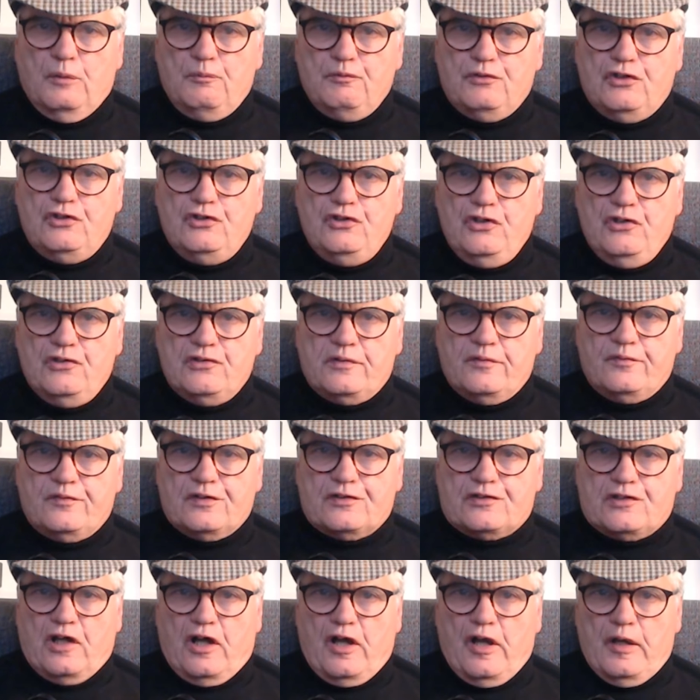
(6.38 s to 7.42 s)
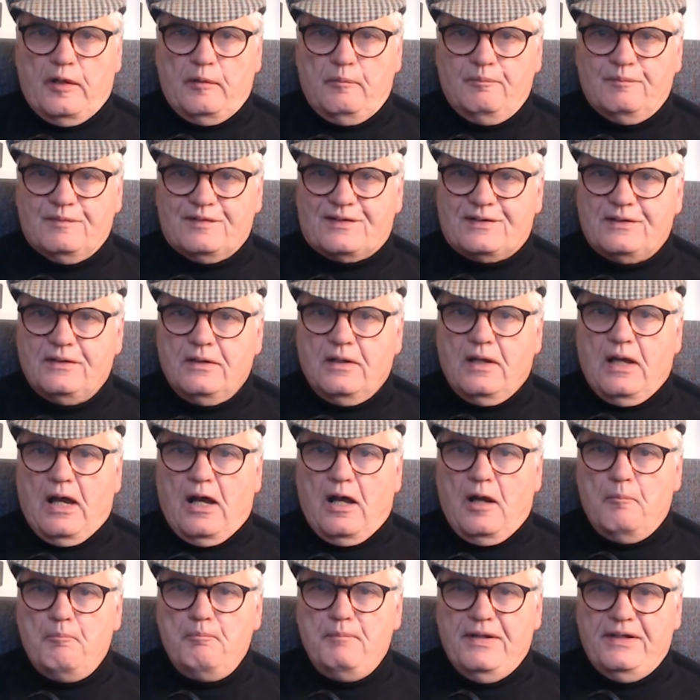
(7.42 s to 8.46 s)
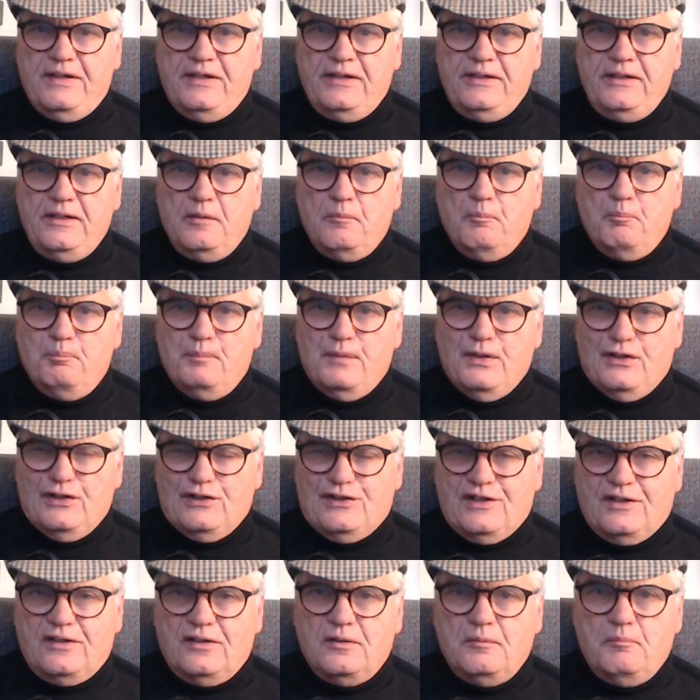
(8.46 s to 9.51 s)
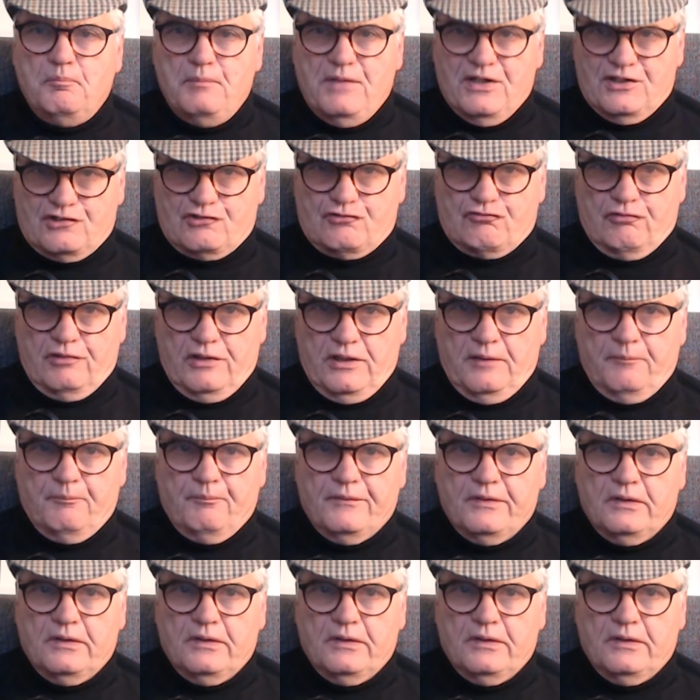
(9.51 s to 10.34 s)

to News of the Times, our mini murder mystery.